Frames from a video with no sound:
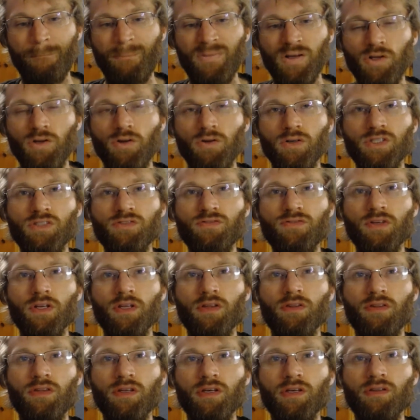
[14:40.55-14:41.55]

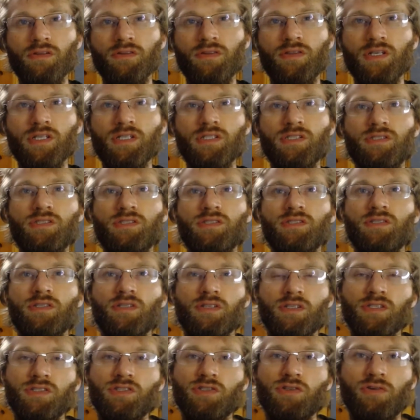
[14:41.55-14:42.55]

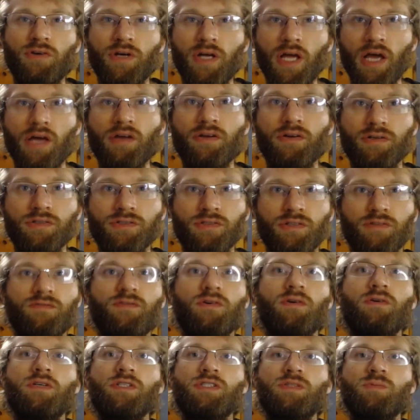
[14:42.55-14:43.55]
these creators are
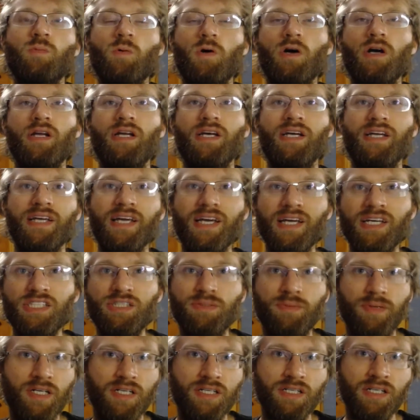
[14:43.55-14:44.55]
focused more on
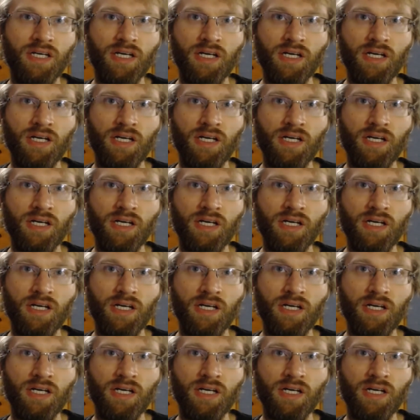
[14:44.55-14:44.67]
engagement.